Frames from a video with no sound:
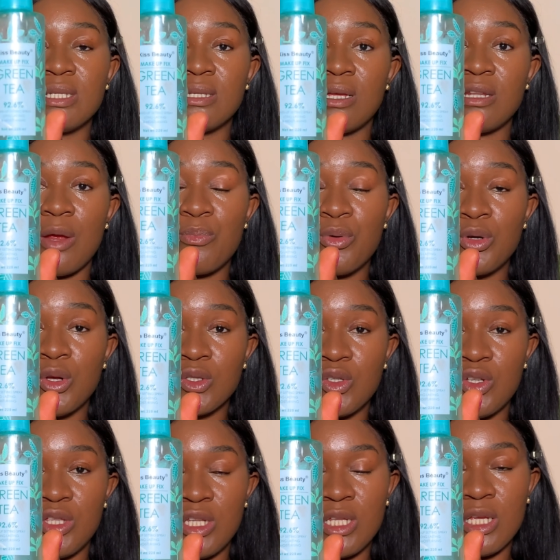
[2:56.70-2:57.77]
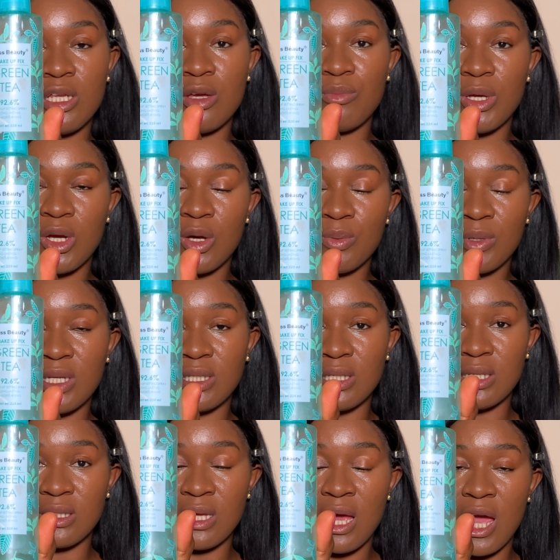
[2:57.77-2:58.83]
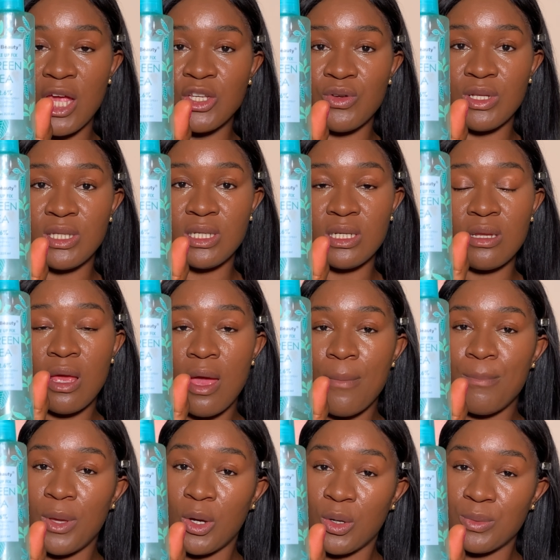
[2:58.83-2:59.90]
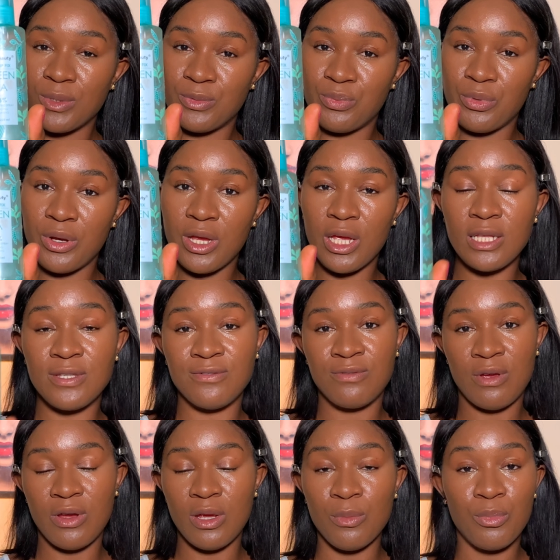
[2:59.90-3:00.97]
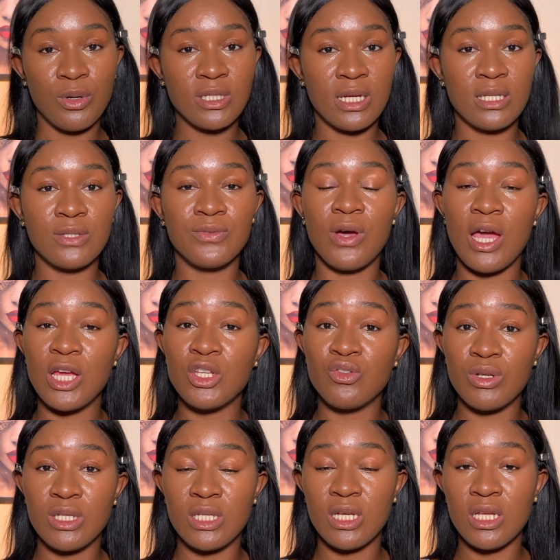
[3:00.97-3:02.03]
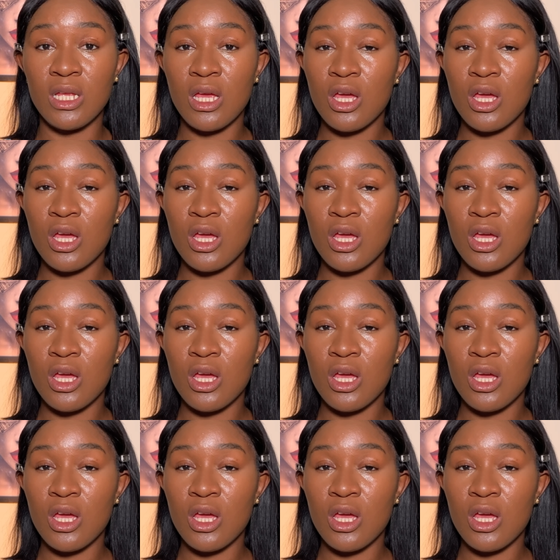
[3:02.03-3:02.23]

is another product you need in your makeup kit it's a hydrating makeup spray it's very important for hydrating